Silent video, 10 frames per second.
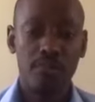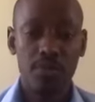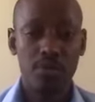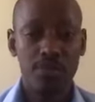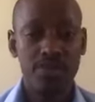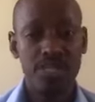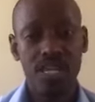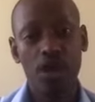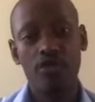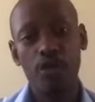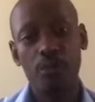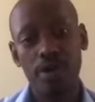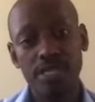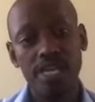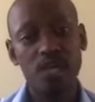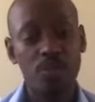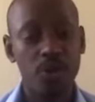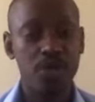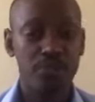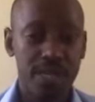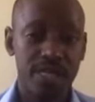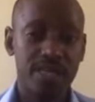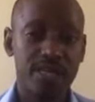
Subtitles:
moved this cow from point A to point B.